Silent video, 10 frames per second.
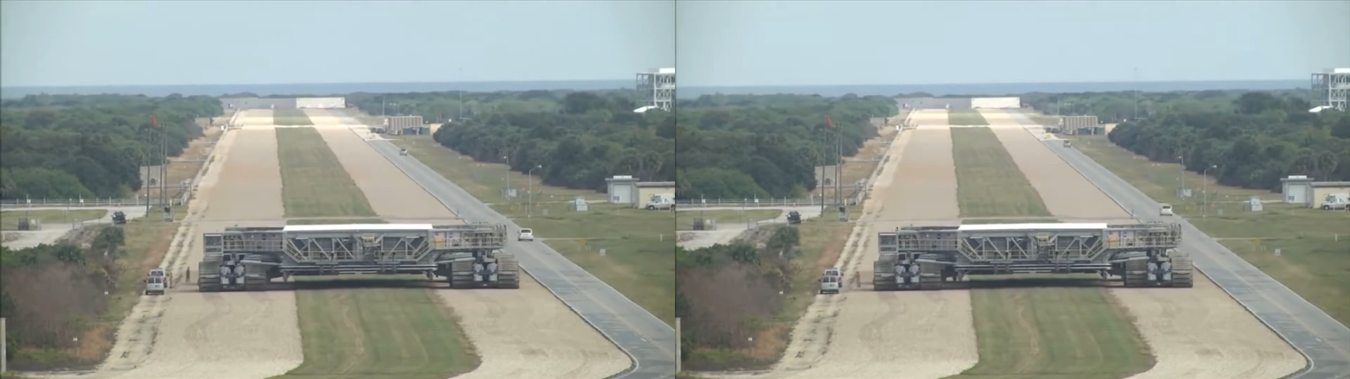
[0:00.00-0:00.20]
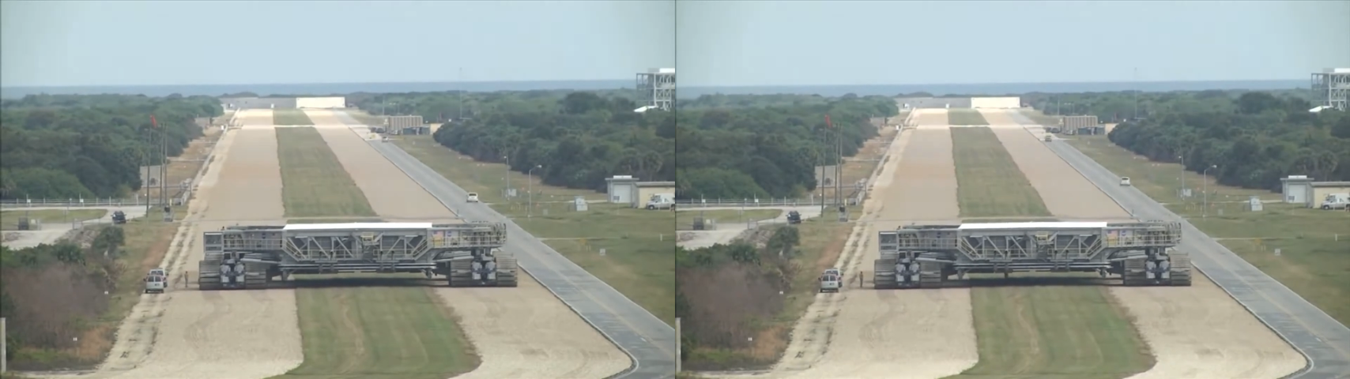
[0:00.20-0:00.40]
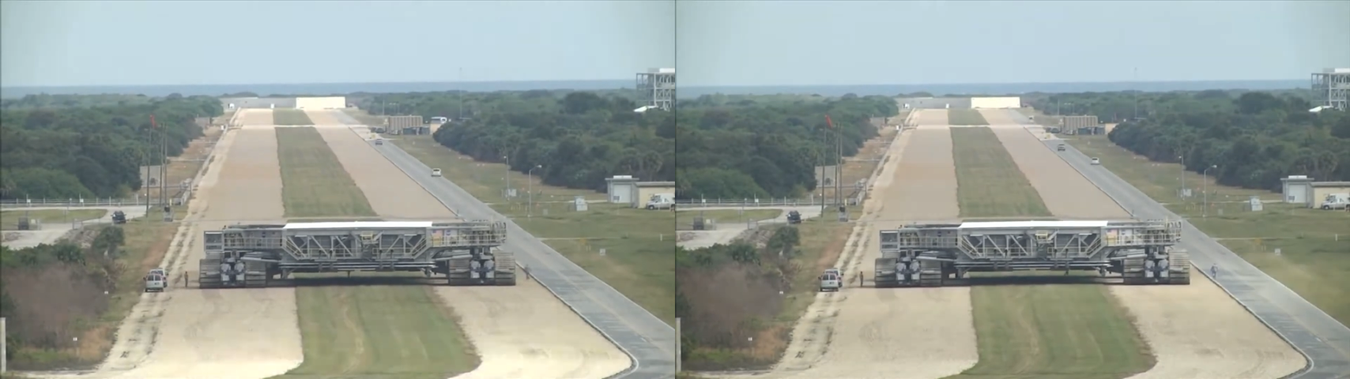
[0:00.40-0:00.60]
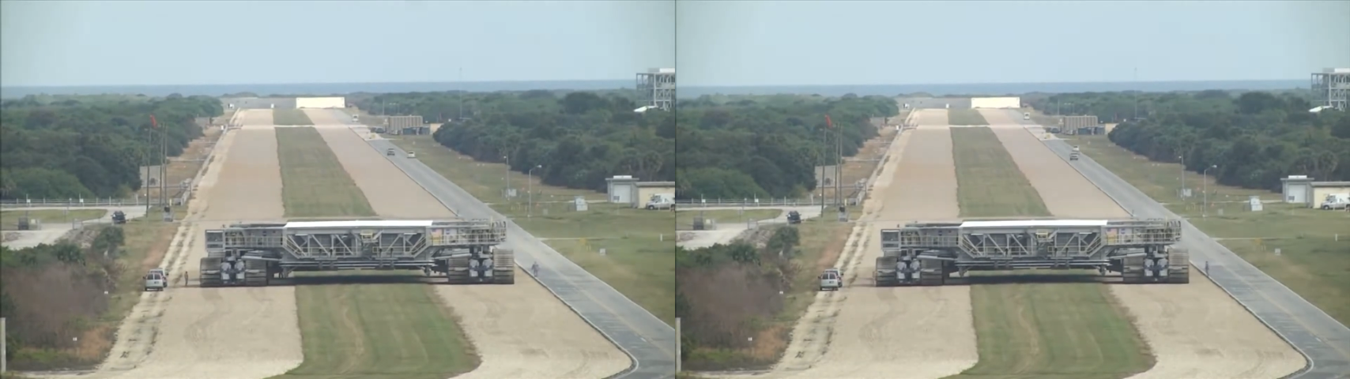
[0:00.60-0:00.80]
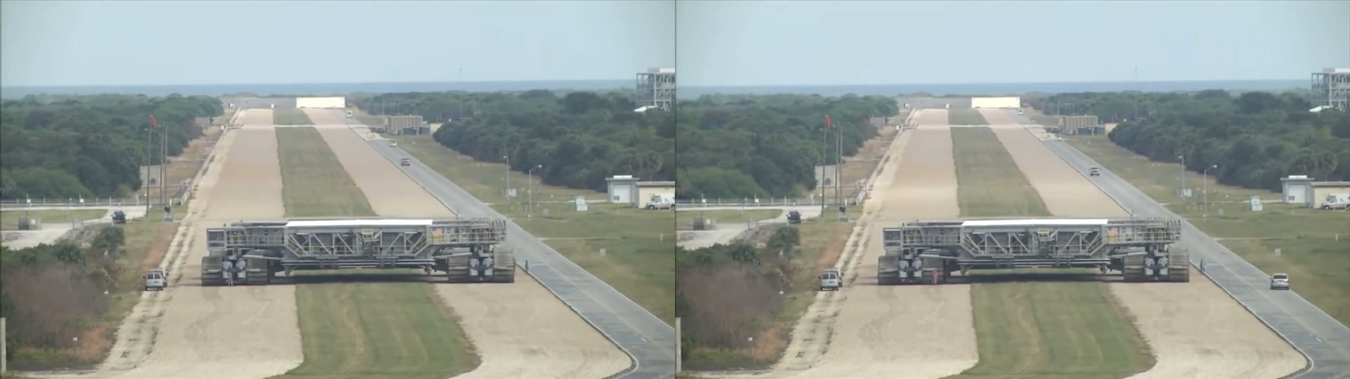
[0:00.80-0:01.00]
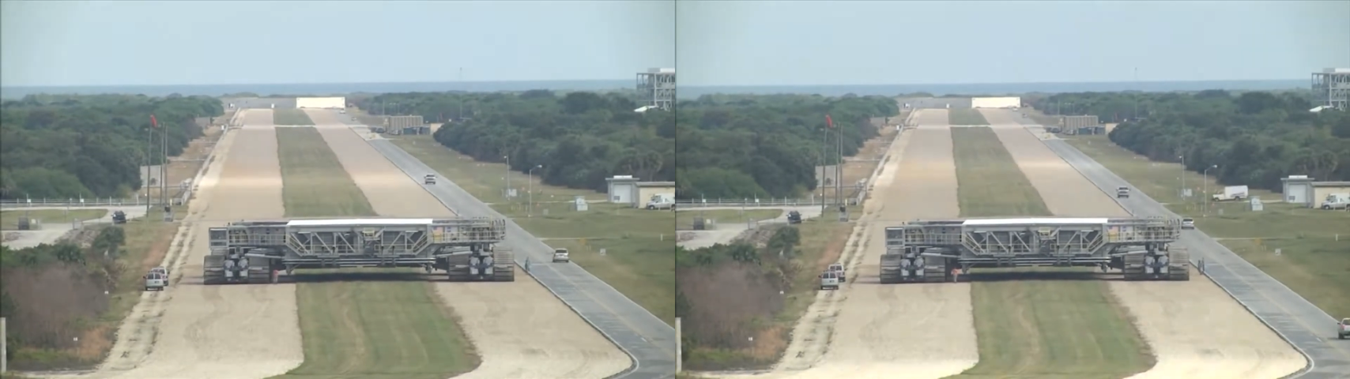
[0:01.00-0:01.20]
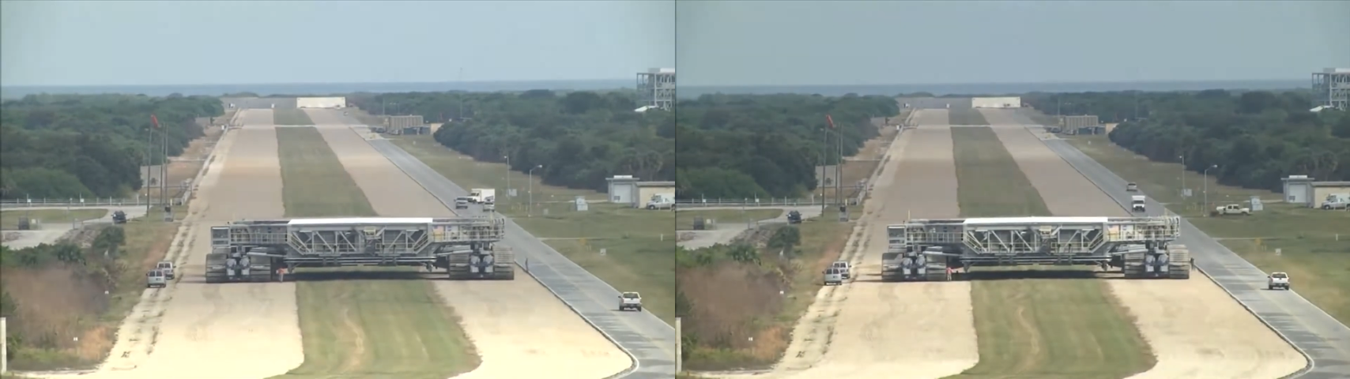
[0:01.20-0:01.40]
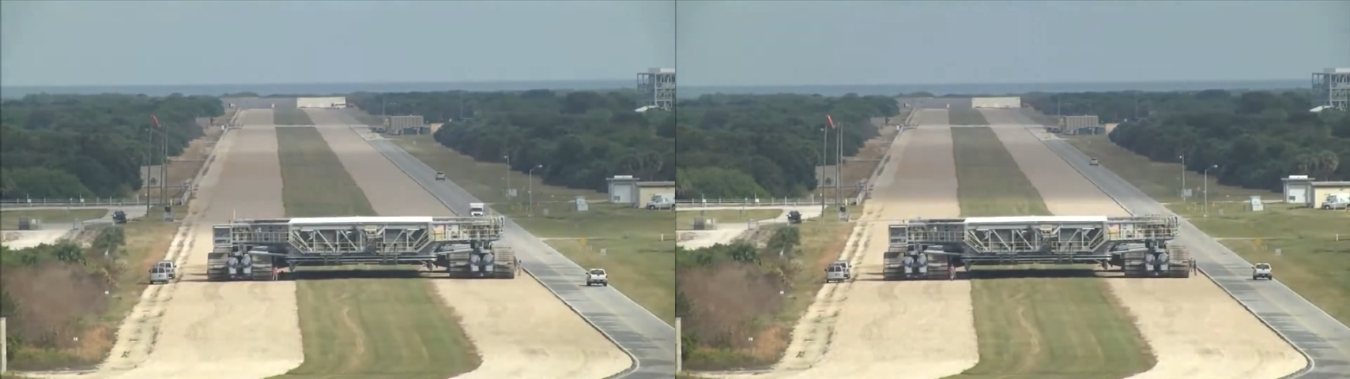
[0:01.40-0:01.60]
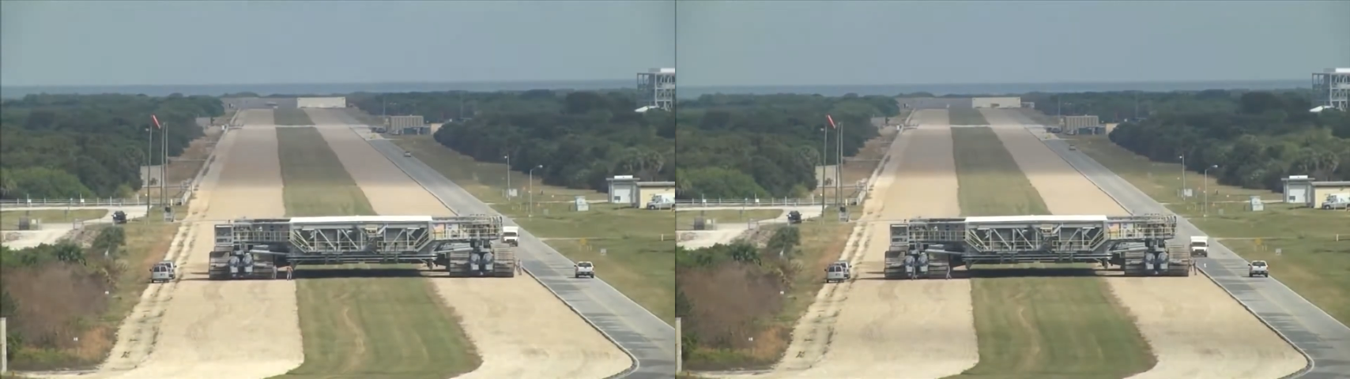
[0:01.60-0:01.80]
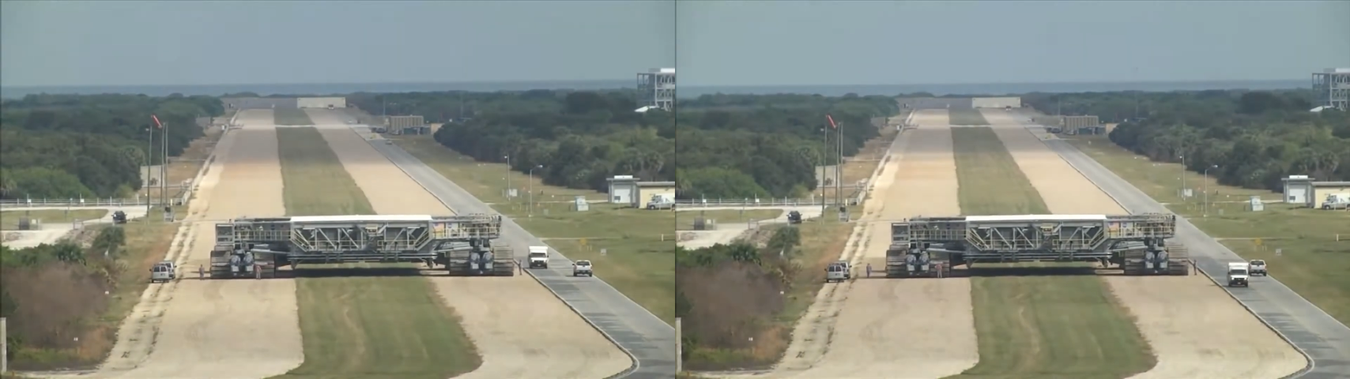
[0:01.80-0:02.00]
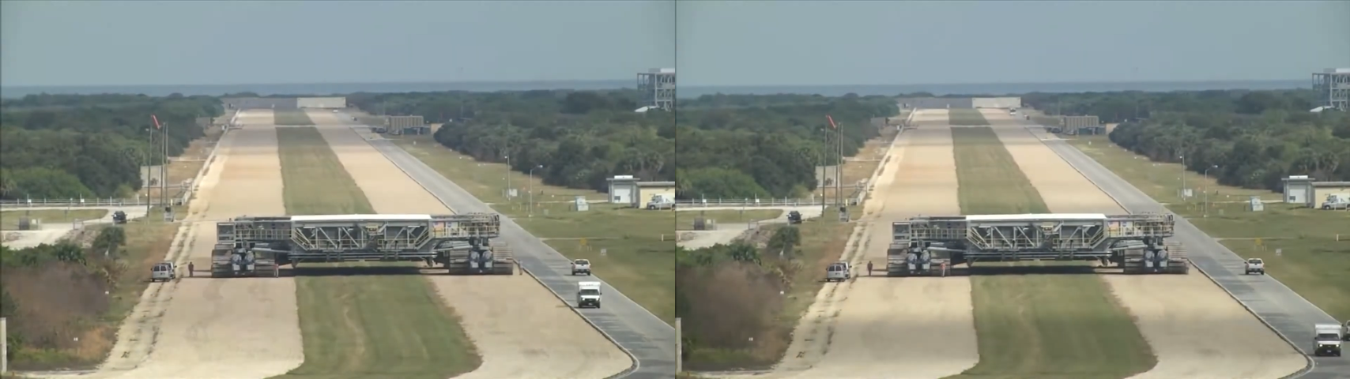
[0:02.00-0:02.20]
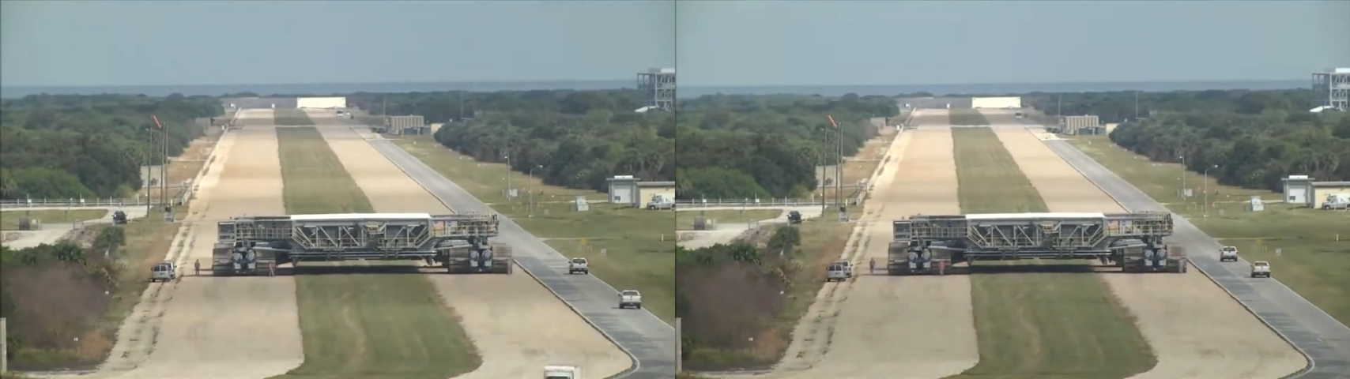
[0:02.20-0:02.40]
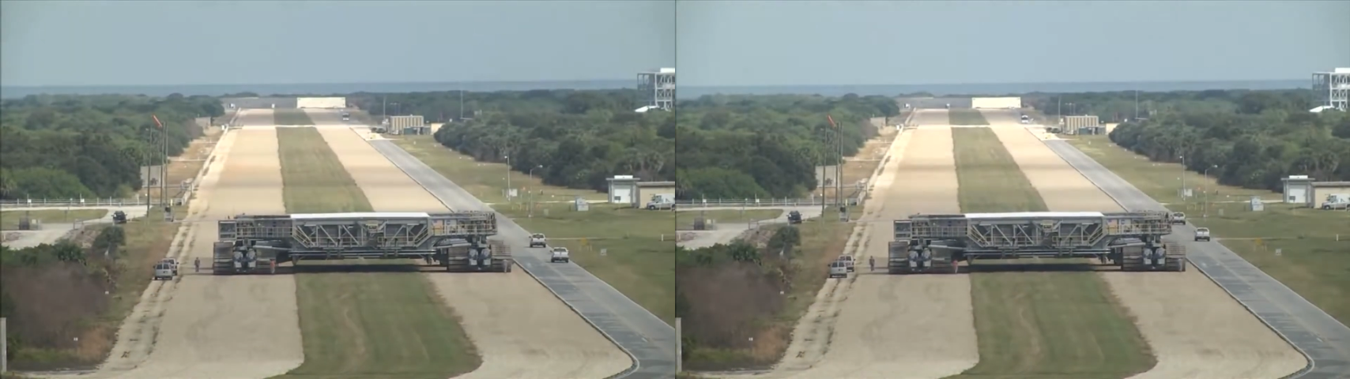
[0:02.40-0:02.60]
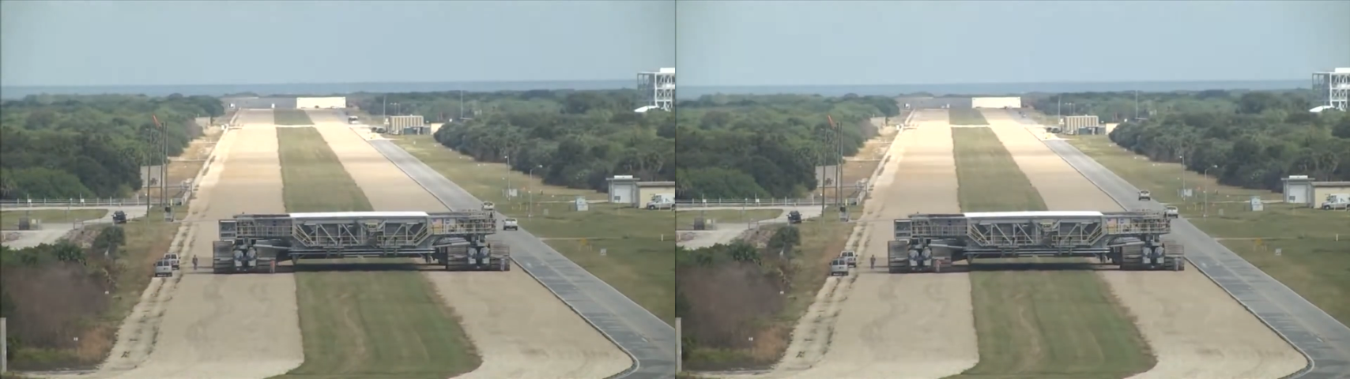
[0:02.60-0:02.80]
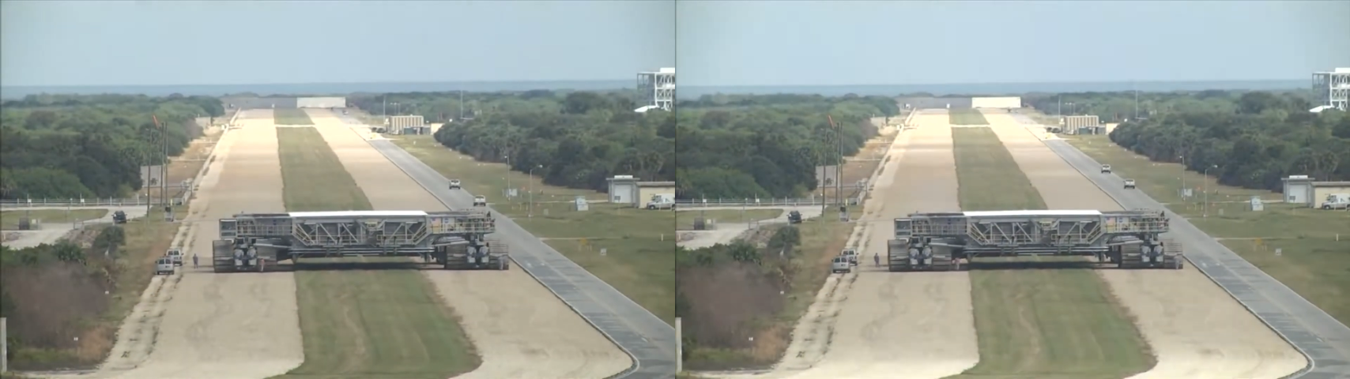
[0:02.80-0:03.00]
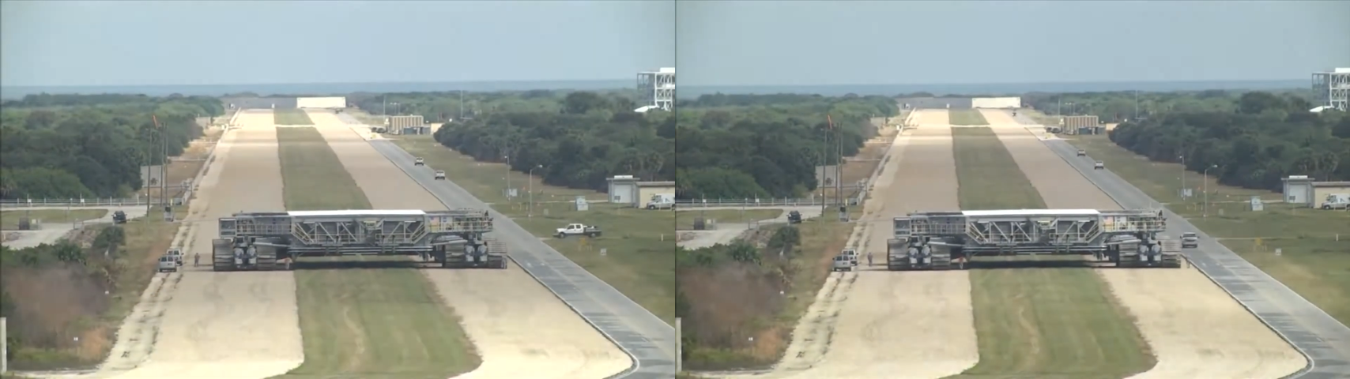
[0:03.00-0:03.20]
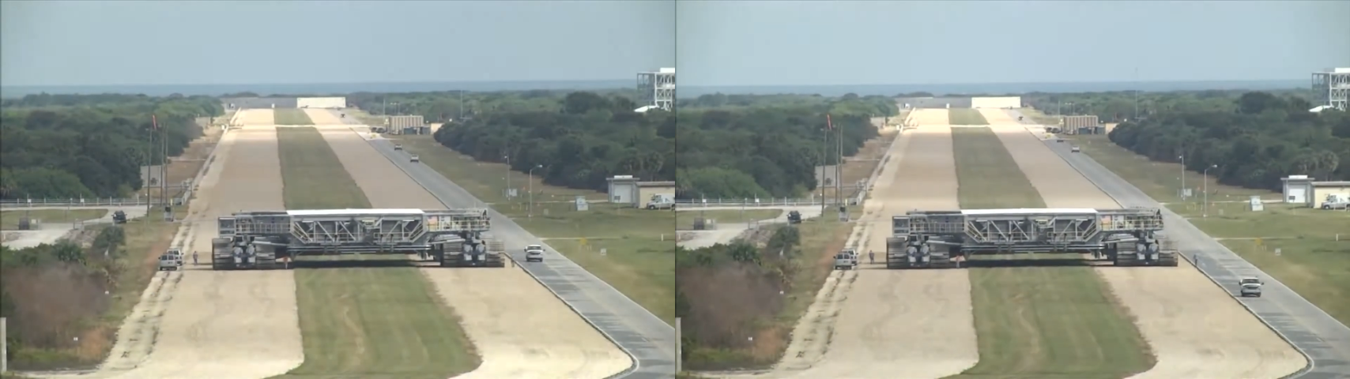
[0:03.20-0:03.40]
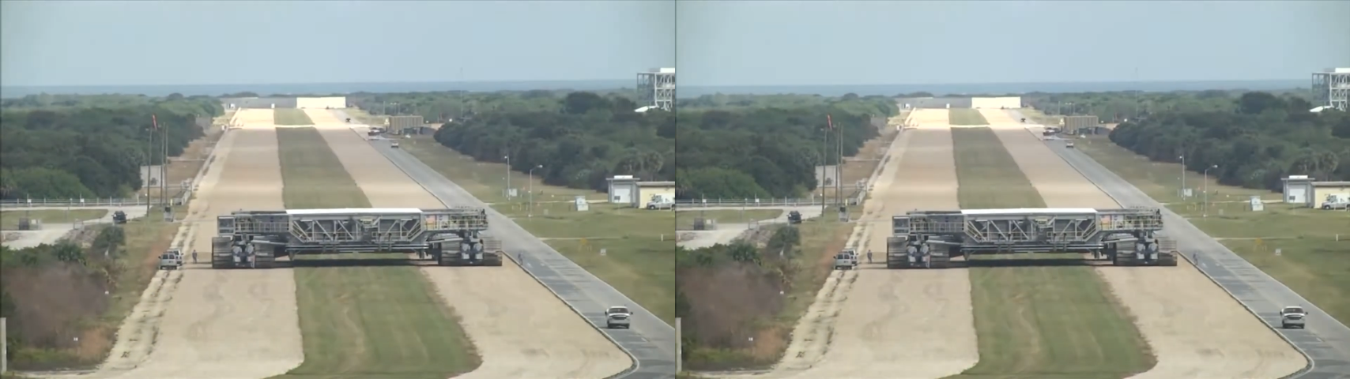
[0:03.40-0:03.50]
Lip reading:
(no speaker visible)